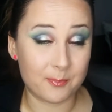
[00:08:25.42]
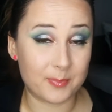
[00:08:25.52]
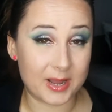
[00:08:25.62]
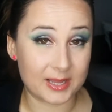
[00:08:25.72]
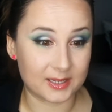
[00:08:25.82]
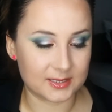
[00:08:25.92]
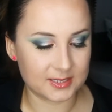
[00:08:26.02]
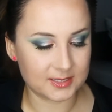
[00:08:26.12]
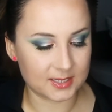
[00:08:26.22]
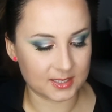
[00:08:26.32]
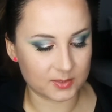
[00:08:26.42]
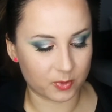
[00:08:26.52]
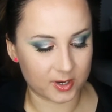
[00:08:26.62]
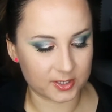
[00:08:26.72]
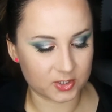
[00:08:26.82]
But I did see this
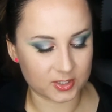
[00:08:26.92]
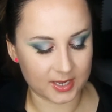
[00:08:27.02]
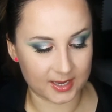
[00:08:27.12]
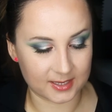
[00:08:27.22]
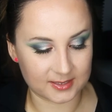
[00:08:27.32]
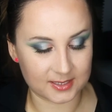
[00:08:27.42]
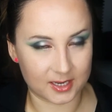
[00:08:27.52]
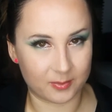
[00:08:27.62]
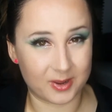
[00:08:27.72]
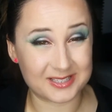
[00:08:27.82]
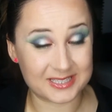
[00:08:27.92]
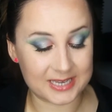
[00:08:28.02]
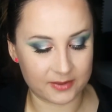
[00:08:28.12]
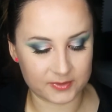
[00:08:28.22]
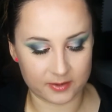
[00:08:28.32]
brush, and I did
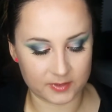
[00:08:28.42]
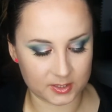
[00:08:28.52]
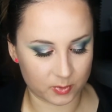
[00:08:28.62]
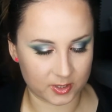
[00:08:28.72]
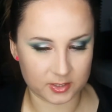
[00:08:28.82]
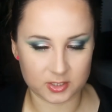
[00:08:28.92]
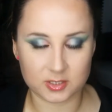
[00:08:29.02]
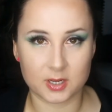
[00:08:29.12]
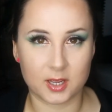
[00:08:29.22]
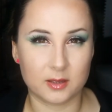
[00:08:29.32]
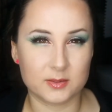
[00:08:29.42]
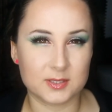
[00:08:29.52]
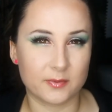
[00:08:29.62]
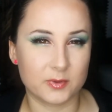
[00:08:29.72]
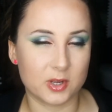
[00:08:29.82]
have to have this brush.
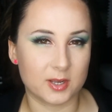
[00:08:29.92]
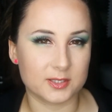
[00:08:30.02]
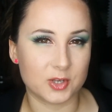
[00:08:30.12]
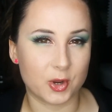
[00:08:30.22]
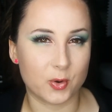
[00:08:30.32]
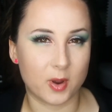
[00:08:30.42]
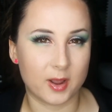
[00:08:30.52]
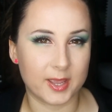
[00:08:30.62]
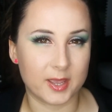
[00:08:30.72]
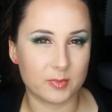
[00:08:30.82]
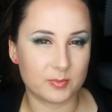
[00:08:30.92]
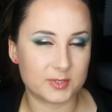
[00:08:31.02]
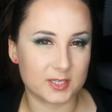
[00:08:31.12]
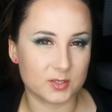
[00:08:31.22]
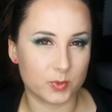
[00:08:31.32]
Some of you guys know I am
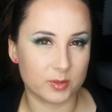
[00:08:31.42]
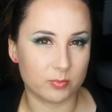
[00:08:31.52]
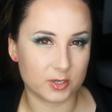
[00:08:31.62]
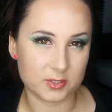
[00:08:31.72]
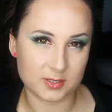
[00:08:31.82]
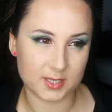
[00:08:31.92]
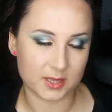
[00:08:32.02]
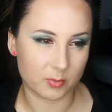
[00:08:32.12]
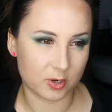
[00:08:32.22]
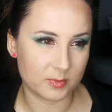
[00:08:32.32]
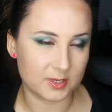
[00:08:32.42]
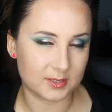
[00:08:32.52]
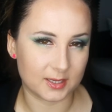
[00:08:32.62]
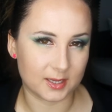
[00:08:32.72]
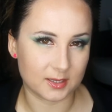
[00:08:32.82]
obsessed with brushes at the
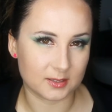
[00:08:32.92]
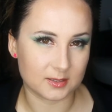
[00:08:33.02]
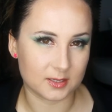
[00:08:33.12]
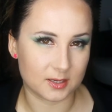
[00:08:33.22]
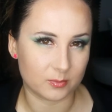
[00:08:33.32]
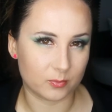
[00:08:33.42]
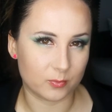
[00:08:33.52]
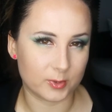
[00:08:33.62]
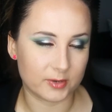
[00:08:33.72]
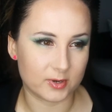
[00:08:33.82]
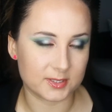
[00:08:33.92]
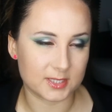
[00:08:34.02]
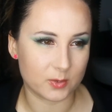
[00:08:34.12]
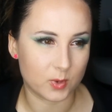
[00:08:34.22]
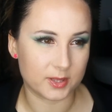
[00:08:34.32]
moment, and whenever I
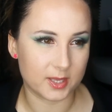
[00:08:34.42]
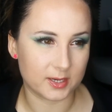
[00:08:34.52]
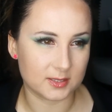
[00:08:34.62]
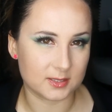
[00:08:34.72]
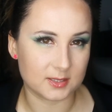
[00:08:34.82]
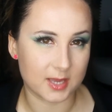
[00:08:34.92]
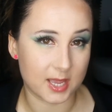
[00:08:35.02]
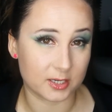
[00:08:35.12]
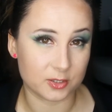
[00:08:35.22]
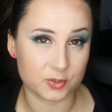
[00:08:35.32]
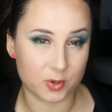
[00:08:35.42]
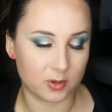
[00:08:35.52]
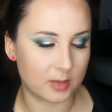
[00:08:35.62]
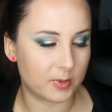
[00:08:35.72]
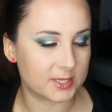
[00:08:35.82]
see one that is out of
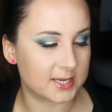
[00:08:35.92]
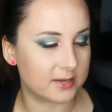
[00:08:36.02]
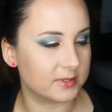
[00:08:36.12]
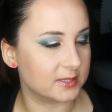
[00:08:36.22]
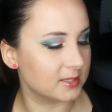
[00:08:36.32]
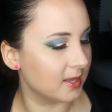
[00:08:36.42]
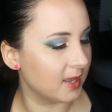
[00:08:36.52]
control, I must have it.